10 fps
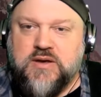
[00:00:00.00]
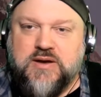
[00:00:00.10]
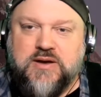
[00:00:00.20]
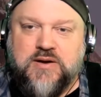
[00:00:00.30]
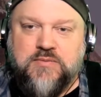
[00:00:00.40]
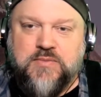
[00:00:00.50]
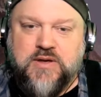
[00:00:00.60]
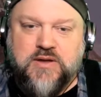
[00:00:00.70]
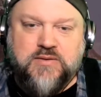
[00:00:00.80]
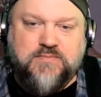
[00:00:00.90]
Oh,
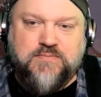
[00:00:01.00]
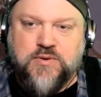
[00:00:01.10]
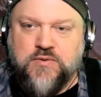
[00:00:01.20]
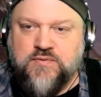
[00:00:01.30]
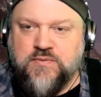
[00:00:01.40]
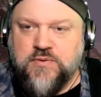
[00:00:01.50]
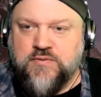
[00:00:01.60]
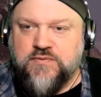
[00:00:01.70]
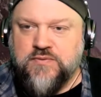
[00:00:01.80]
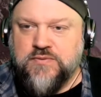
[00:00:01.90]
man. Beautiful,
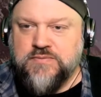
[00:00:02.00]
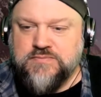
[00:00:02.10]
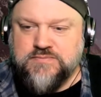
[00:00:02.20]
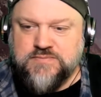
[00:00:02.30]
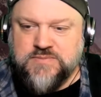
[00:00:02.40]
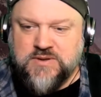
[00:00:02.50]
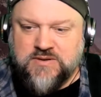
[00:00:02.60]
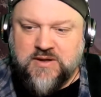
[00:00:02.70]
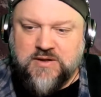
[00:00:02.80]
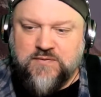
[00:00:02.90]
beautiful.
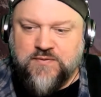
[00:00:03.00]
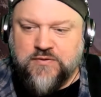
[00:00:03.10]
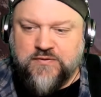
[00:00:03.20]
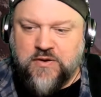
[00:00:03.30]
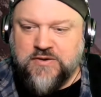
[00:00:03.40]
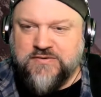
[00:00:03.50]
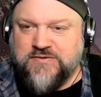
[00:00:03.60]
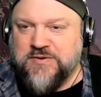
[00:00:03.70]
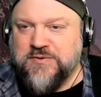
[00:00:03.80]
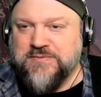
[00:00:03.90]
Thank you for those hearts,
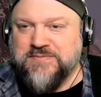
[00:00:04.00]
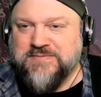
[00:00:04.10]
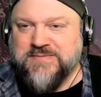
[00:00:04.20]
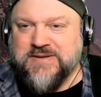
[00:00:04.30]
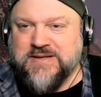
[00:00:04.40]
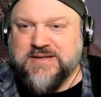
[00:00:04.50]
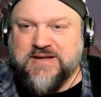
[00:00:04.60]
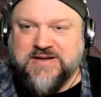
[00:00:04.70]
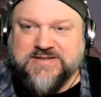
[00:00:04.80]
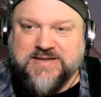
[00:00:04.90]
too.
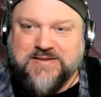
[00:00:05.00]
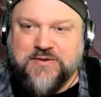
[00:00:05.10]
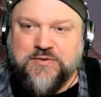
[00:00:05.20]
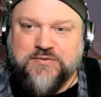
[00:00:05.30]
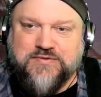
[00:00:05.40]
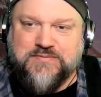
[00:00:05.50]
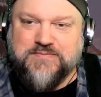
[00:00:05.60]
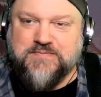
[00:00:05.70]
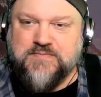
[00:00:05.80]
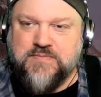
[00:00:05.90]
I see those.
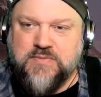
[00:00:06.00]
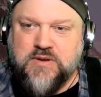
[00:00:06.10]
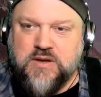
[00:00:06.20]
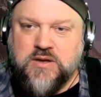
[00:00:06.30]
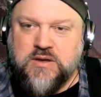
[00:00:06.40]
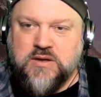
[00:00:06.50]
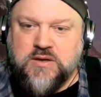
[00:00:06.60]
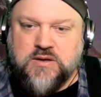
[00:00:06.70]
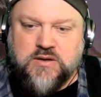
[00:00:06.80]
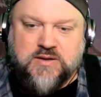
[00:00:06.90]

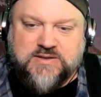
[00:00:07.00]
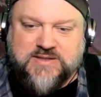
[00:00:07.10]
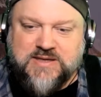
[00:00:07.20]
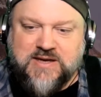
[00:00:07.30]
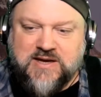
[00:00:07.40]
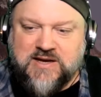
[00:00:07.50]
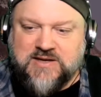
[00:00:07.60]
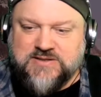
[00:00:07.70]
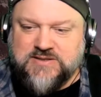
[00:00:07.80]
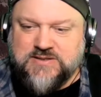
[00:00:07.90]
I see your
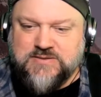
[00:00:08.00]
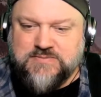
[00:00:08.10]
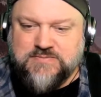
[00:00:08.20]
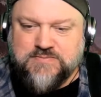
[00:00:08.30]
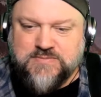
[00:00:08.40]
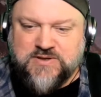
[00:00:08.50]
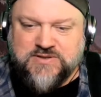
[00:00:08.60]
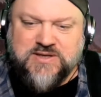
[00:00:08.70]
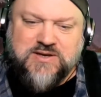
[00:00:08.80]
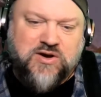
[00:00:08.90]
hearts. I
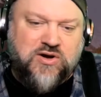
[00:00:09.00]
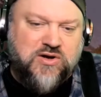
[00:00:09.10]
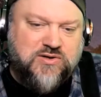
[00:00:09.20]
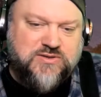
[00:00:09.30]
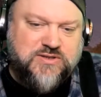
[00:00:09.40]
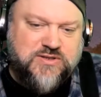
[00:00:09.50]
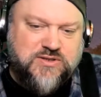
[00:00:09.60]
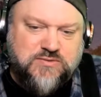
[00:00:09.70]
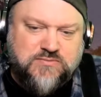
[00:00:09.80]
see your hearts.